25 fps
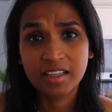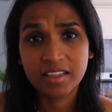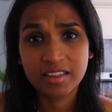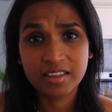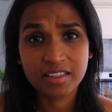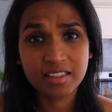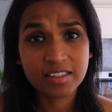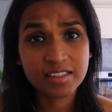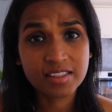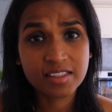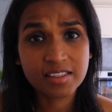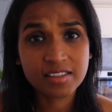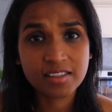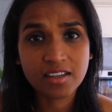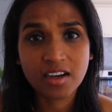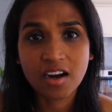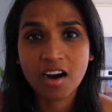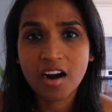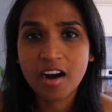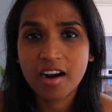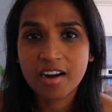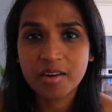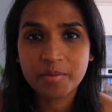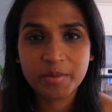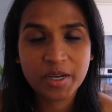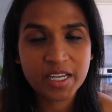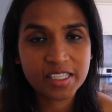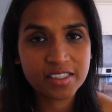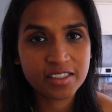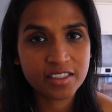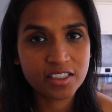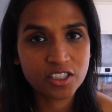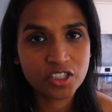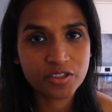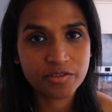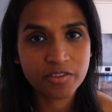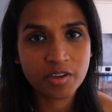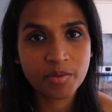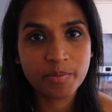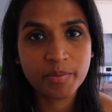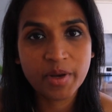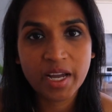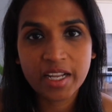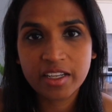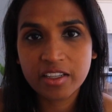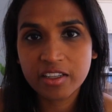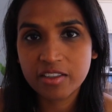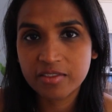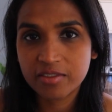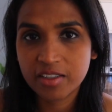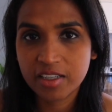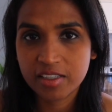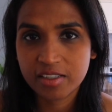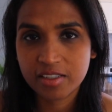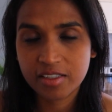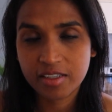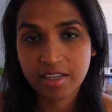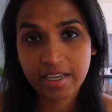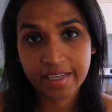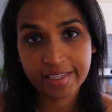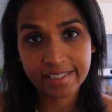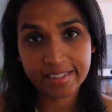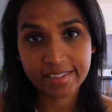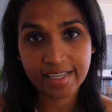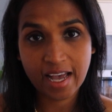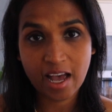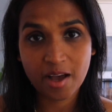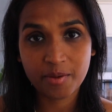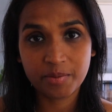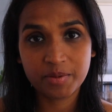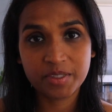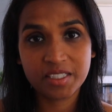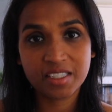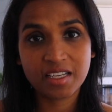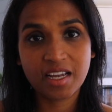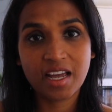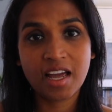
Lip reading: This is a hard message for many of us to accept,